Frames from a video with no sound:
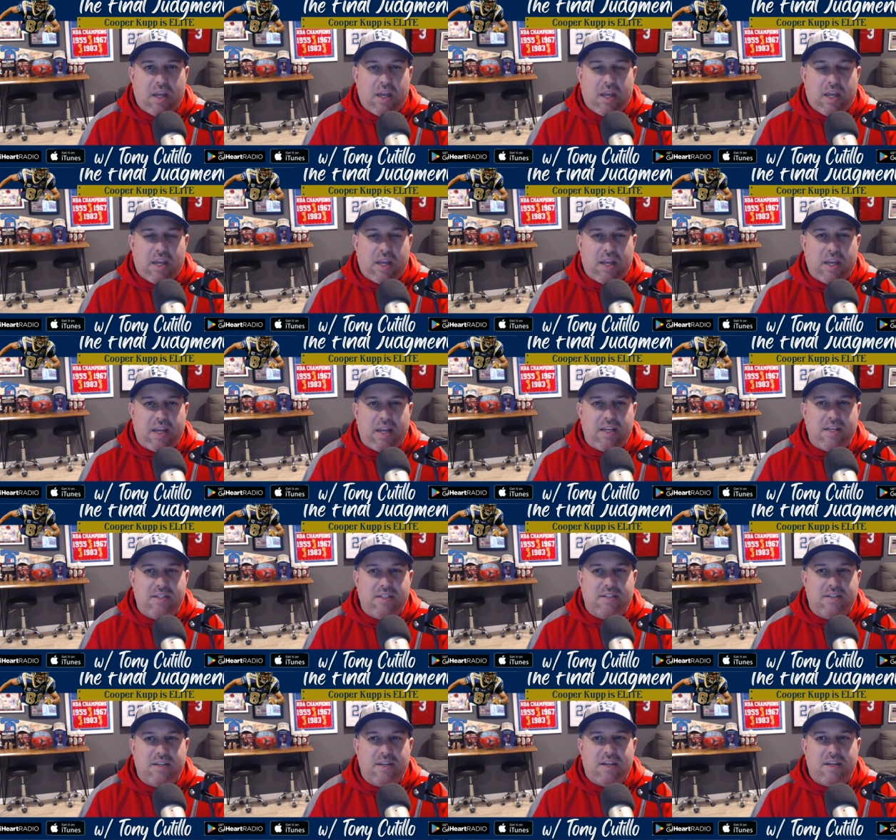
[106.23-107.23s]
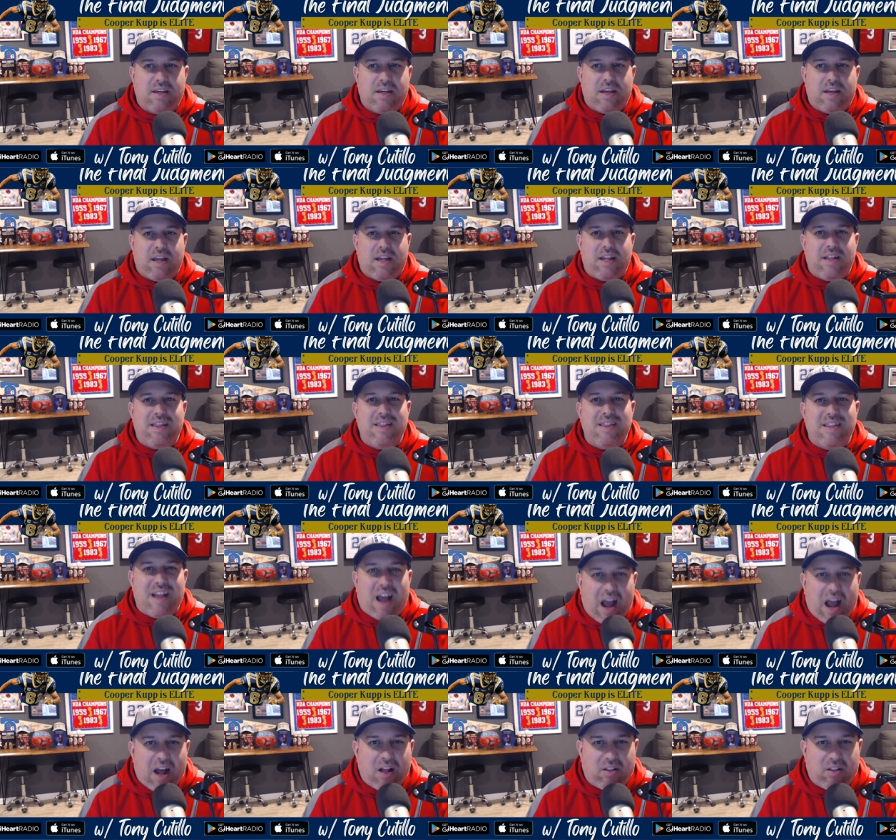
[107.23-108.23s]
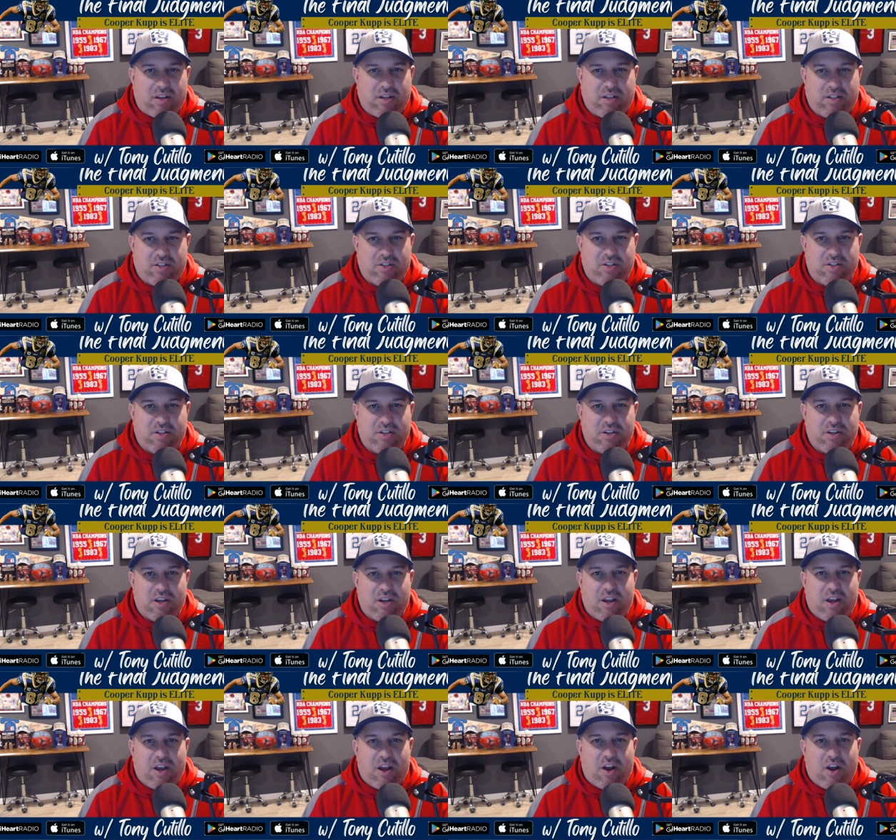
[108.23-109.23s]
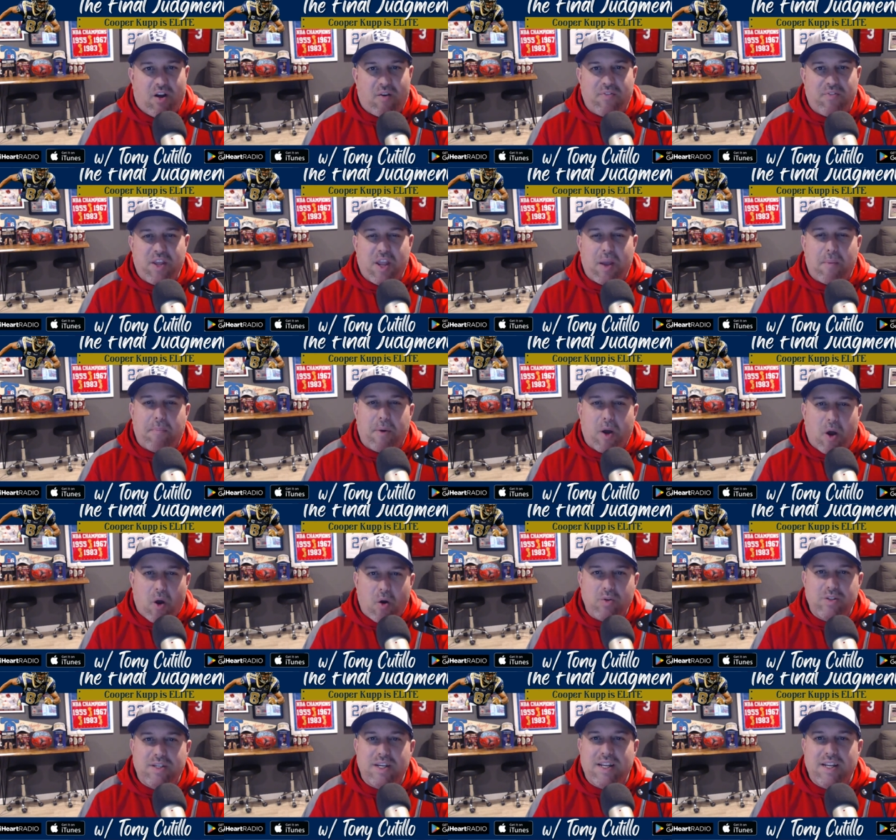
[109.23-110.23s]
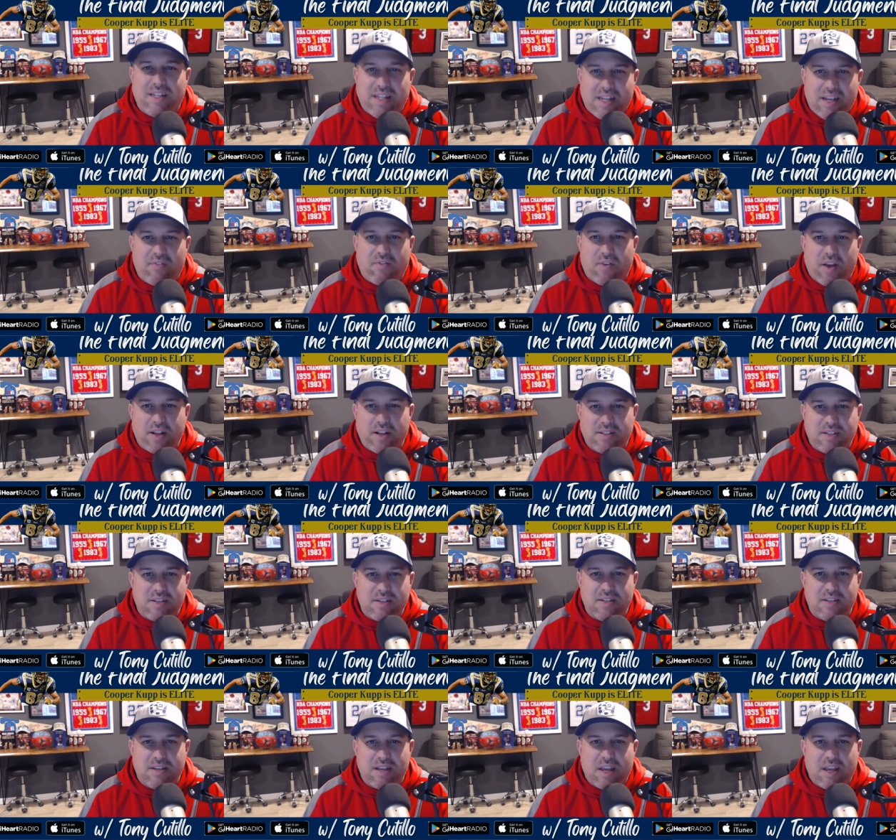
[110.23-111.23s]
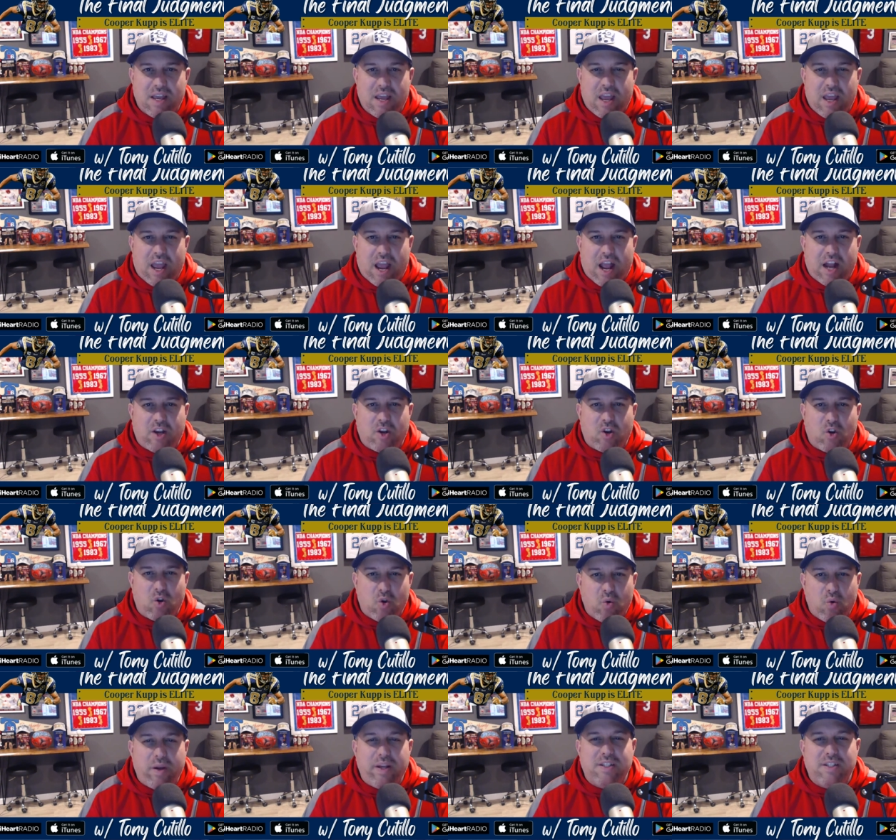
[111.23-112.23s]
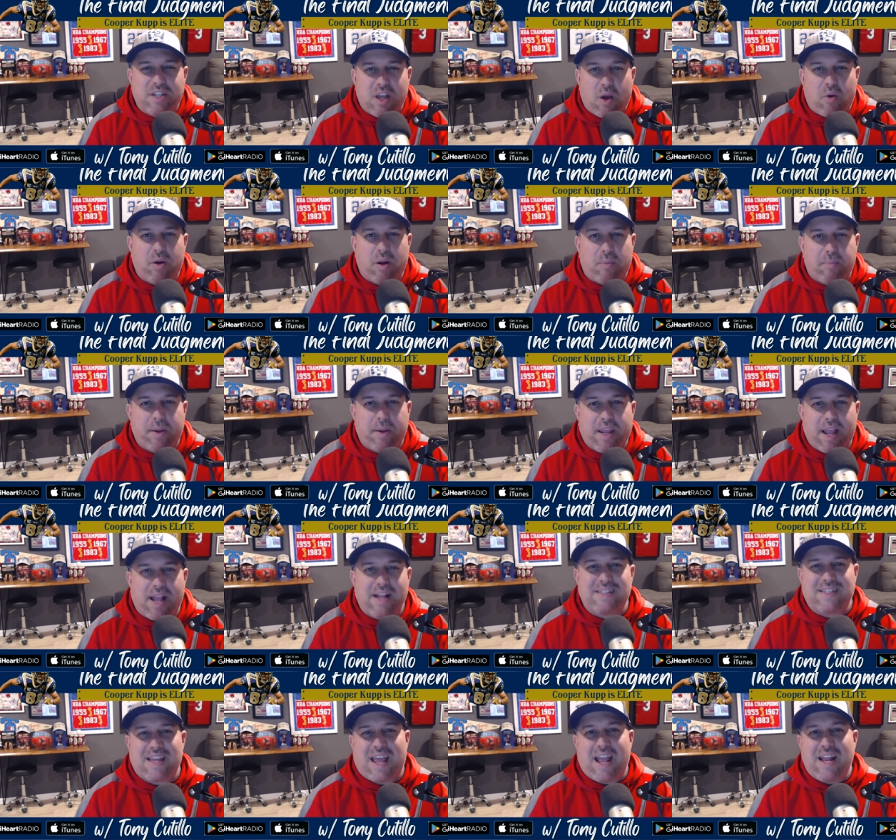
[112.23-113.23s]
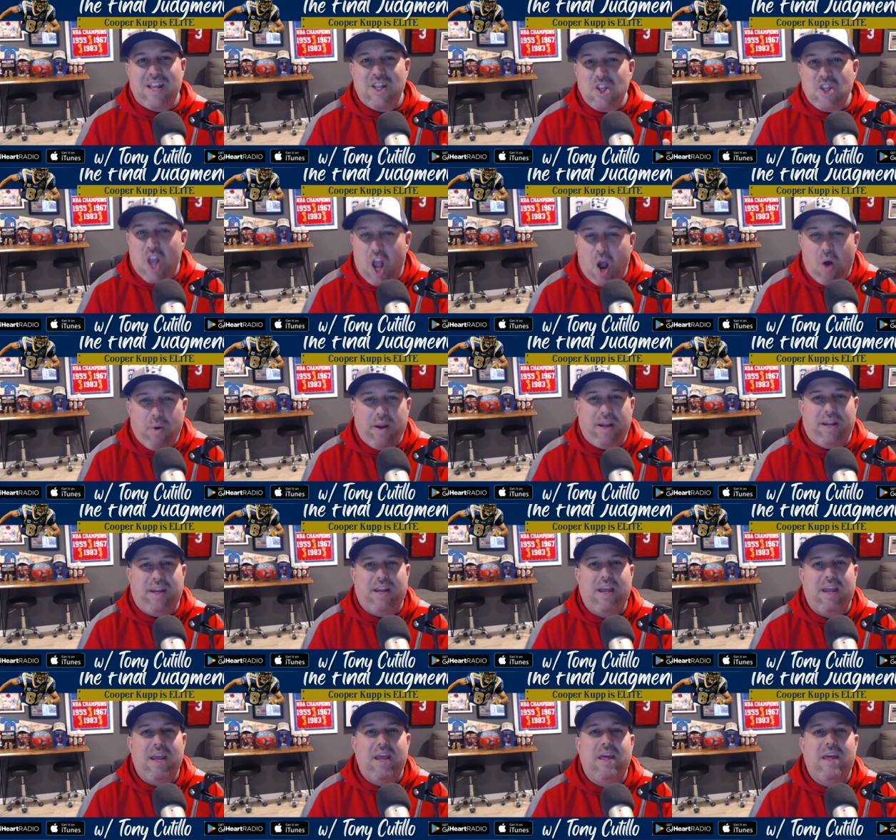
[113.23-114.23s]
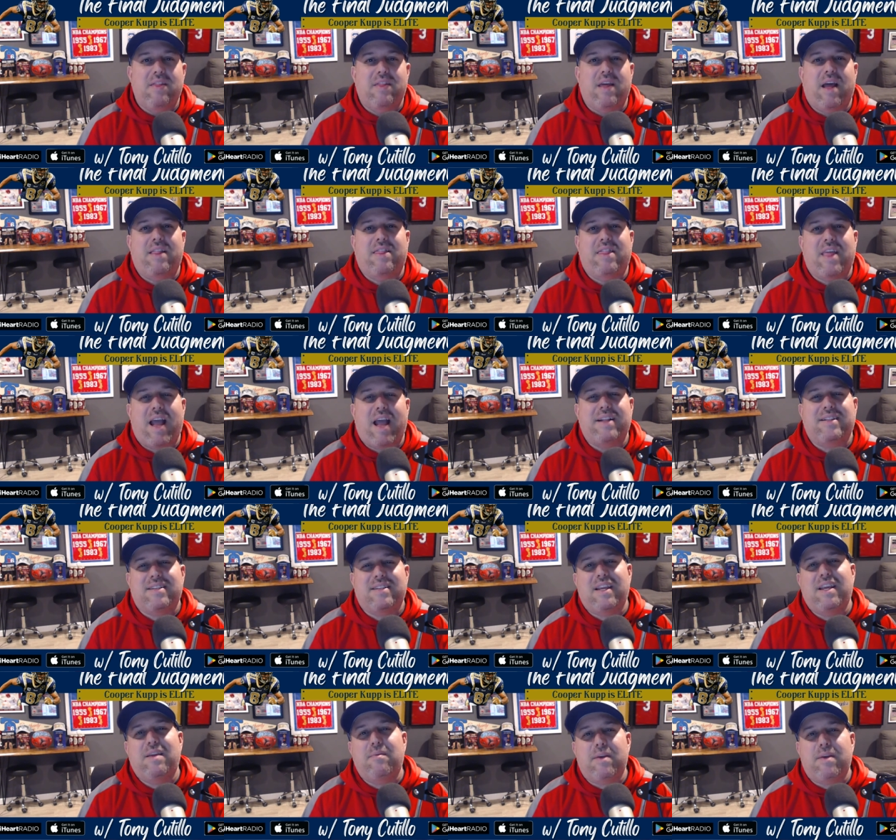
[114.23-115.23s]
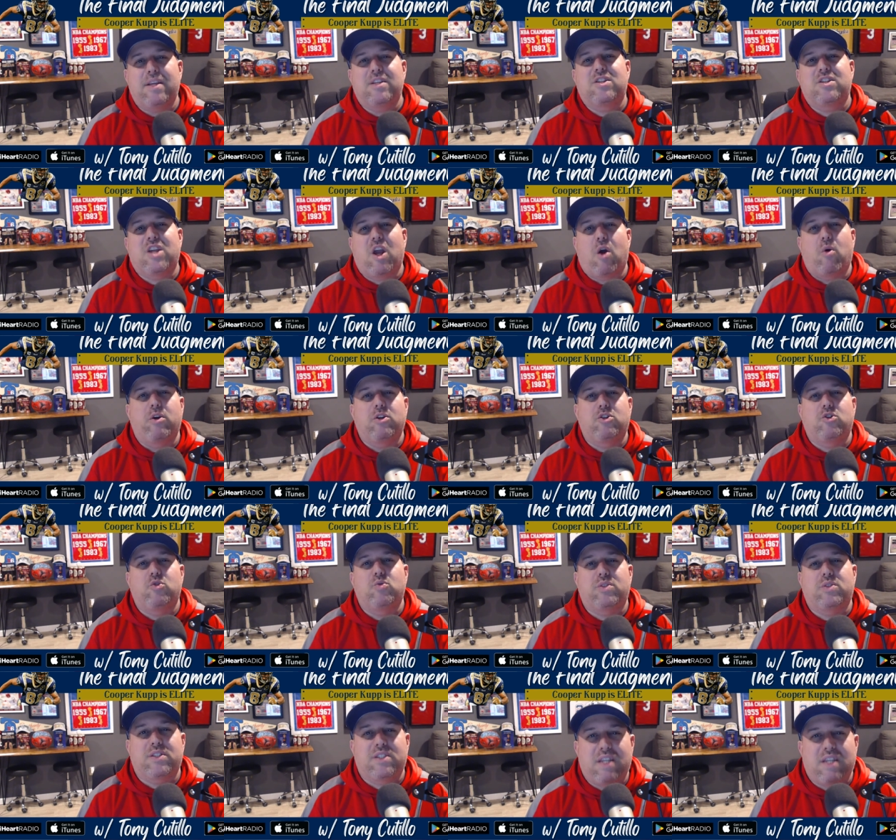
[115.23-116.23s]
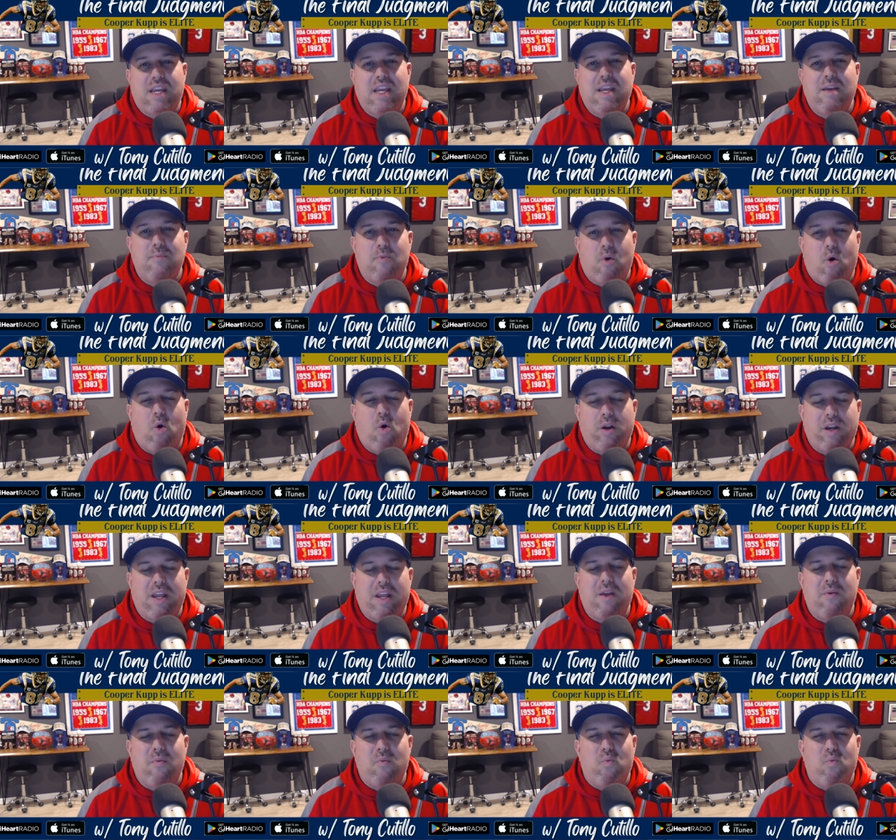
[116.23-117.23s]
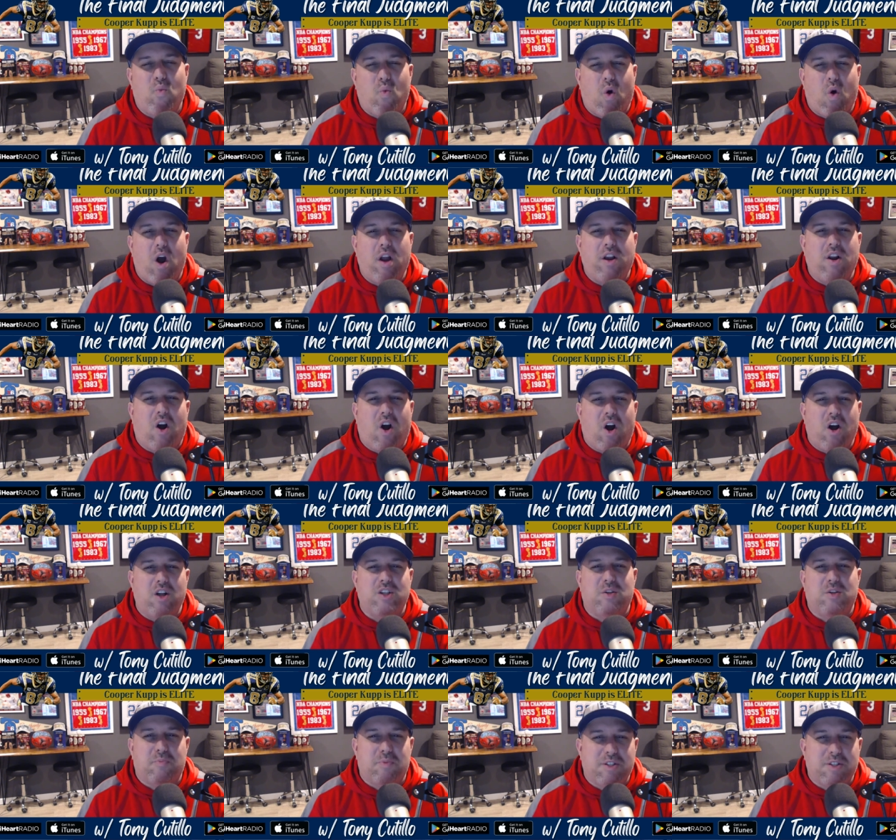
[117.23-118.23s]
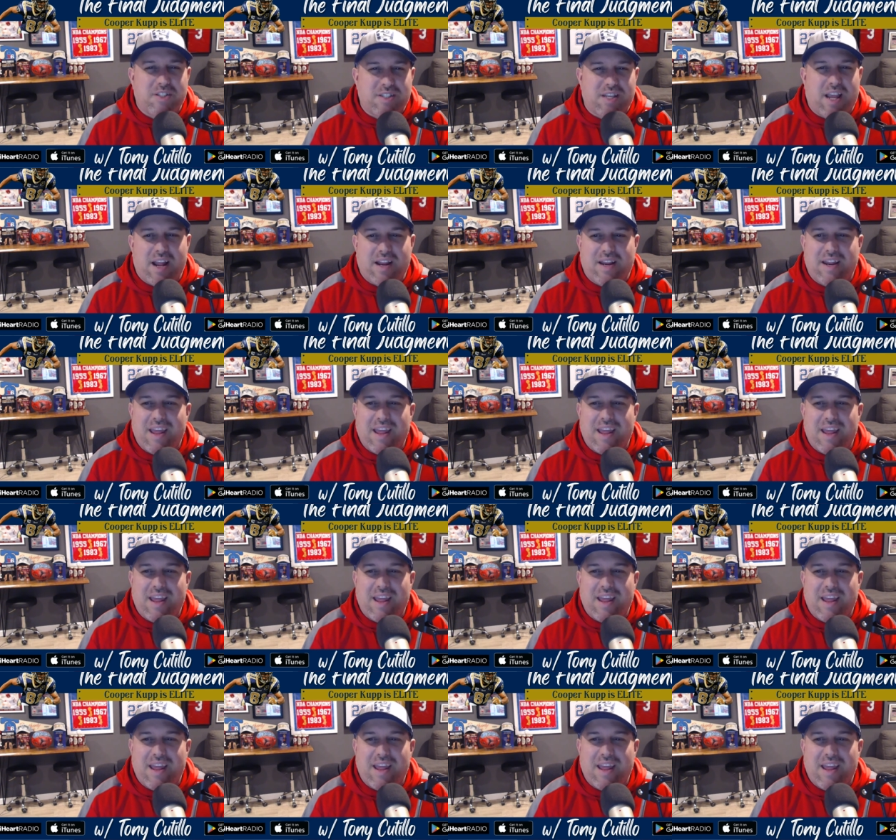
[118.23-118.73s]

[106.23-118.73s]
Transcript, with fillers: his knowledge of the opposing defenses and who he's going up against, and knowing that that team is going to scheme on him 100%